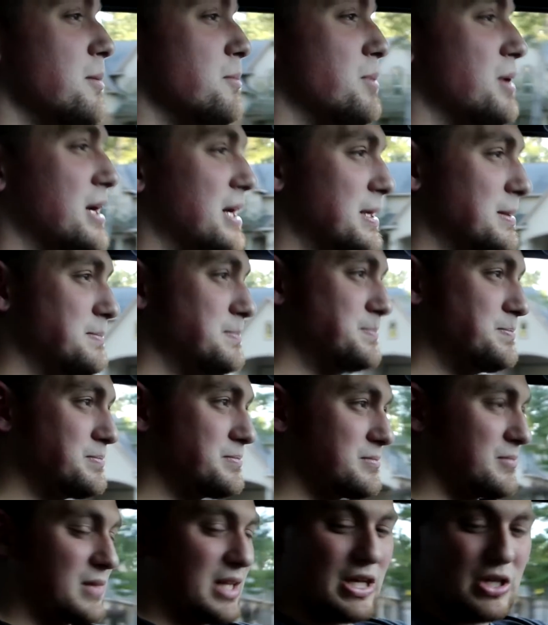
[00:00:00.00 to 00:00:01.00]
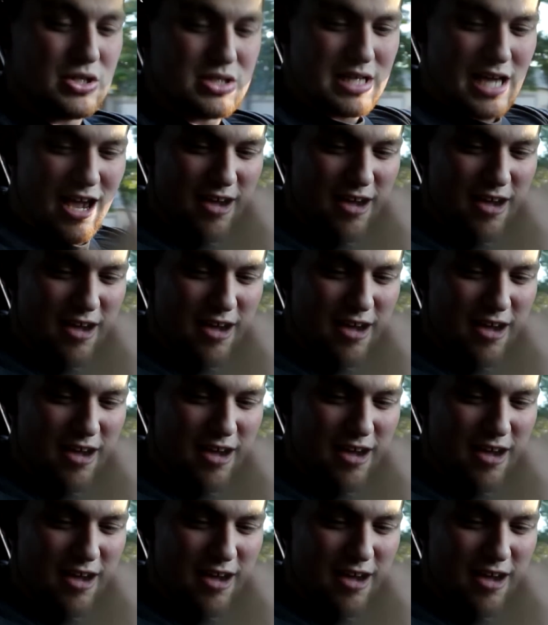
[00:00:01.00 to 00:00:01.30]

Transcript: But he used to